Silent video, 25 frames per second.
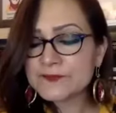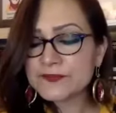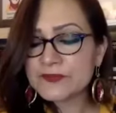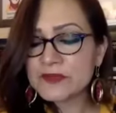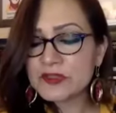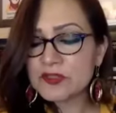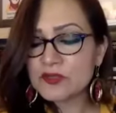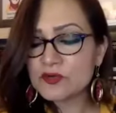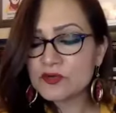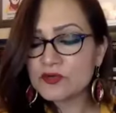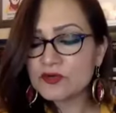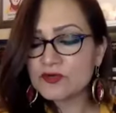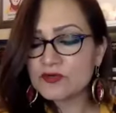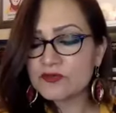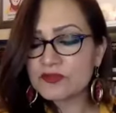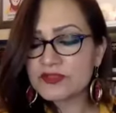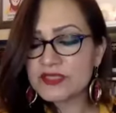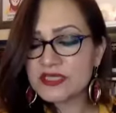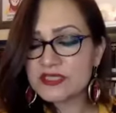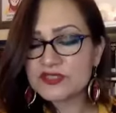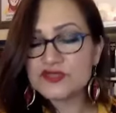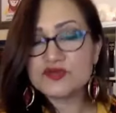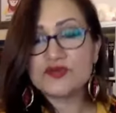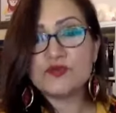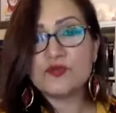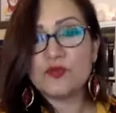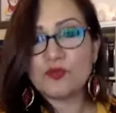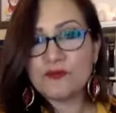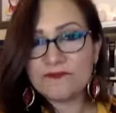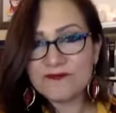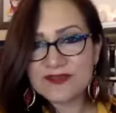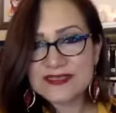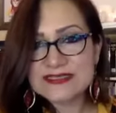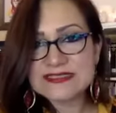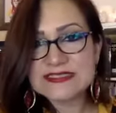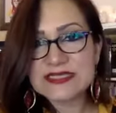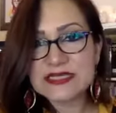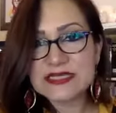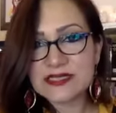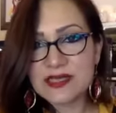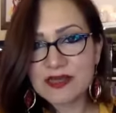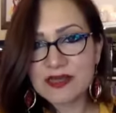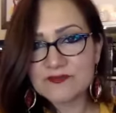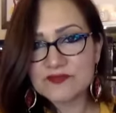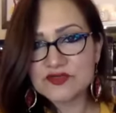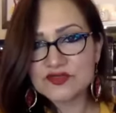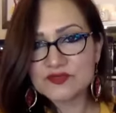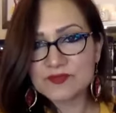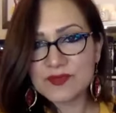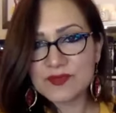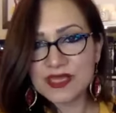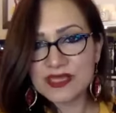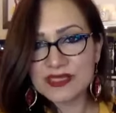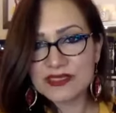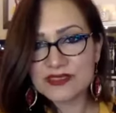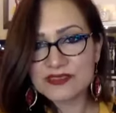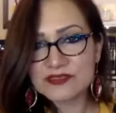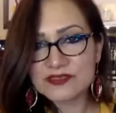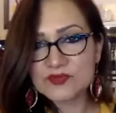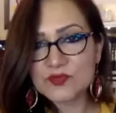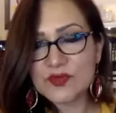you know, there are two movies that come to mind.